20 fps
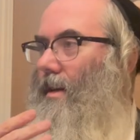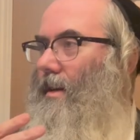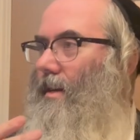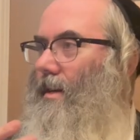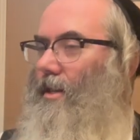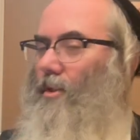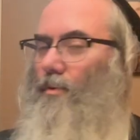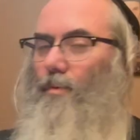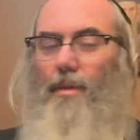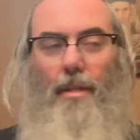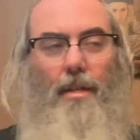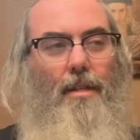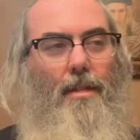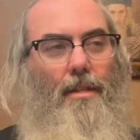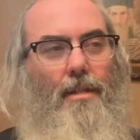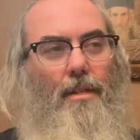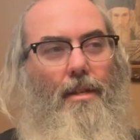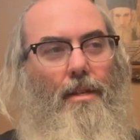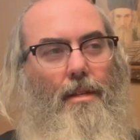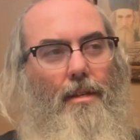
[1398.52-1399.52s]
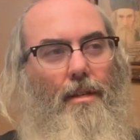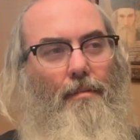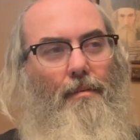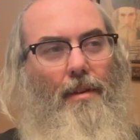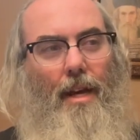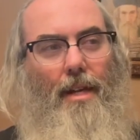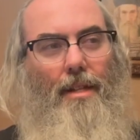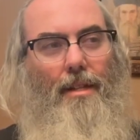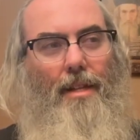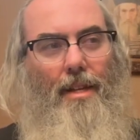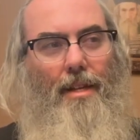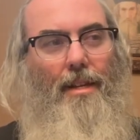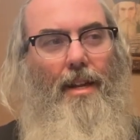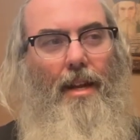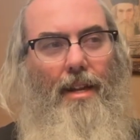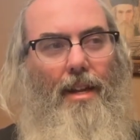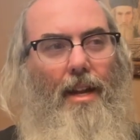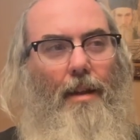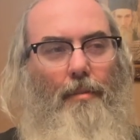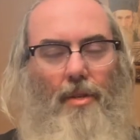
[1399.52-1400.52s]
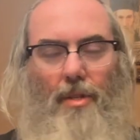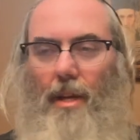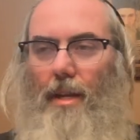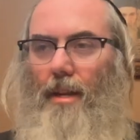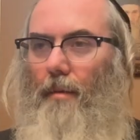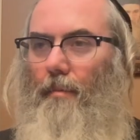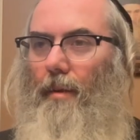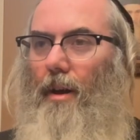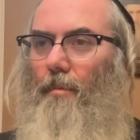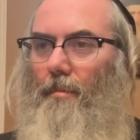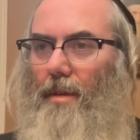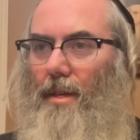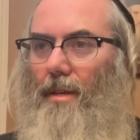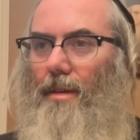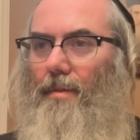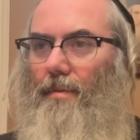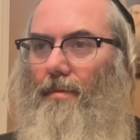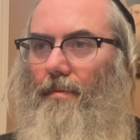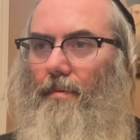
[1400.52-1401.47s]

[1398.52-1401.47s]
It's come out like 99% about me.